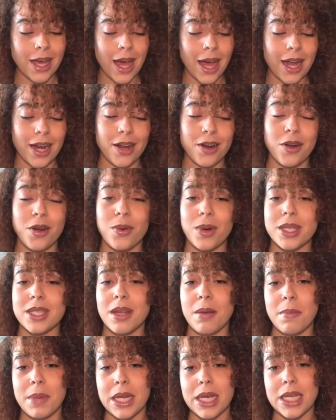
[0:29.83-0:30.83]
And I know once
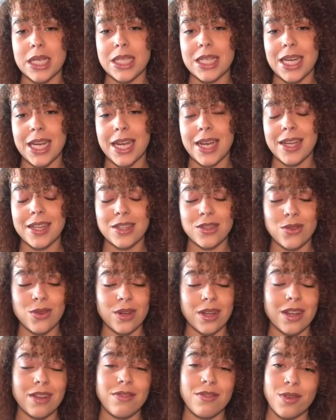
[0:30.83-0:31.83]
I bleach it, it's
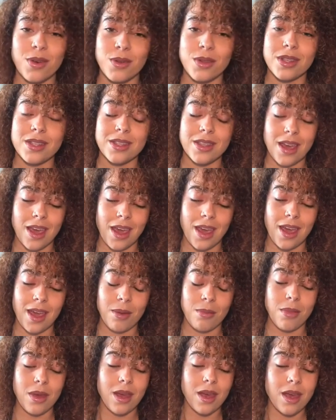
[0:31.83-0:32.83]
not gonna feel the
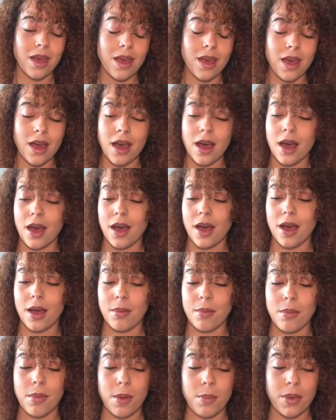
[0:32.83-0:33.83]
same.
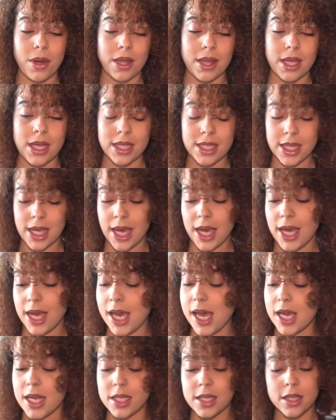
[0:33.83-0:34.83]
But this hair
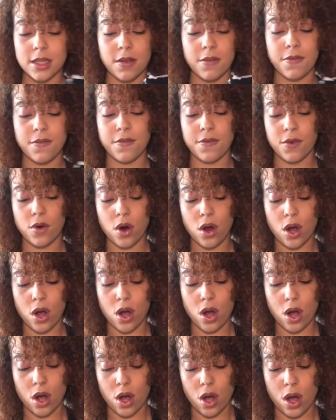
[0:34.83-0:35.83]
is
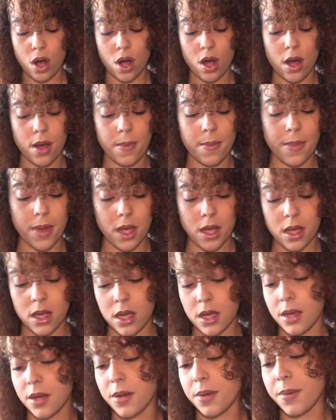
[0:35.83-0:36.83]
from
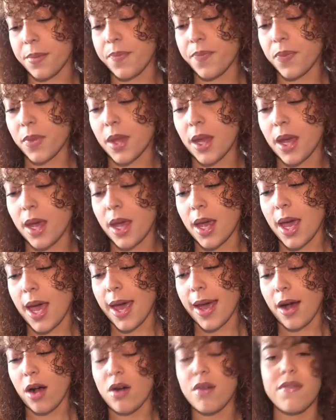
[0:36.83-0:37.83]

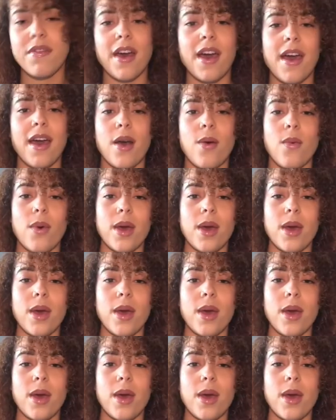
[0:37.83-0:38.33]
Elva Hair